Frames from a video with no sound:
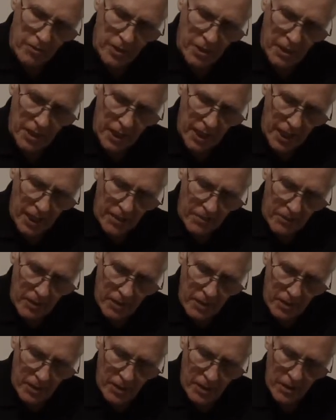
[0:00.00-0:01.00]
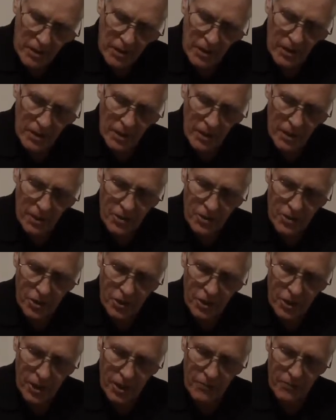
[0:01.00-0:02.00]
of the game is
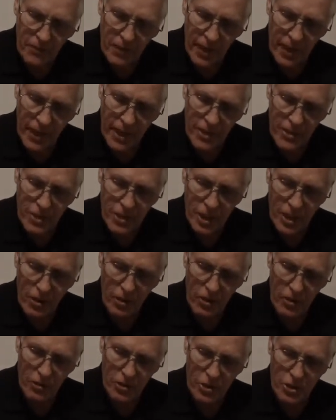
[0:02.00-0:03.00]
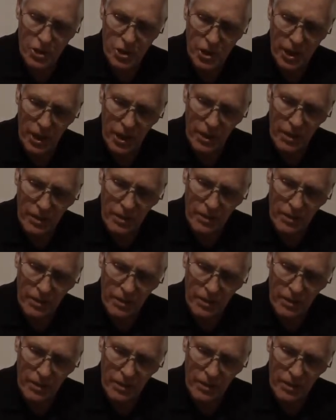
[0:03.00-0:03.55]
to keep the handset on the skin